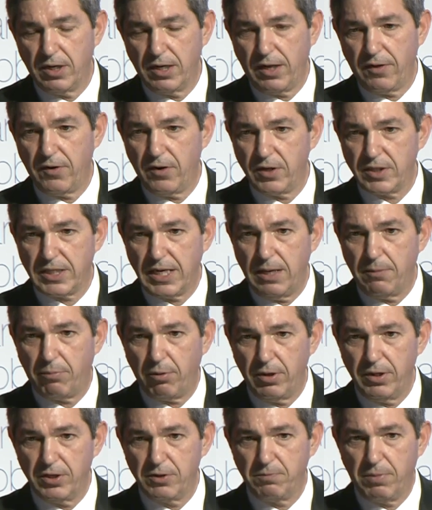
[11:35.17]
Another
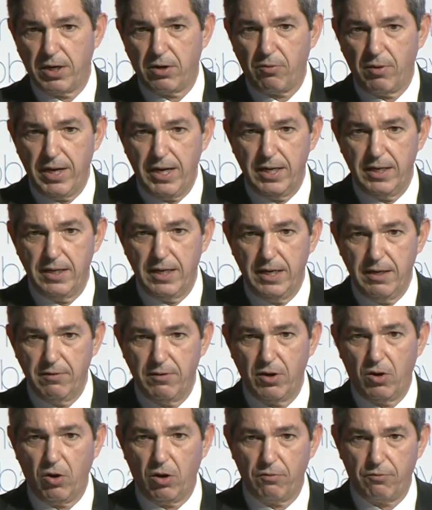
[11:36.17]
example is Bahrain in
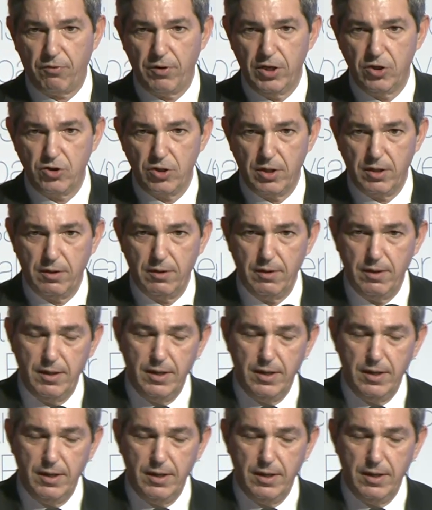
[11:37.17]
the Gulf region.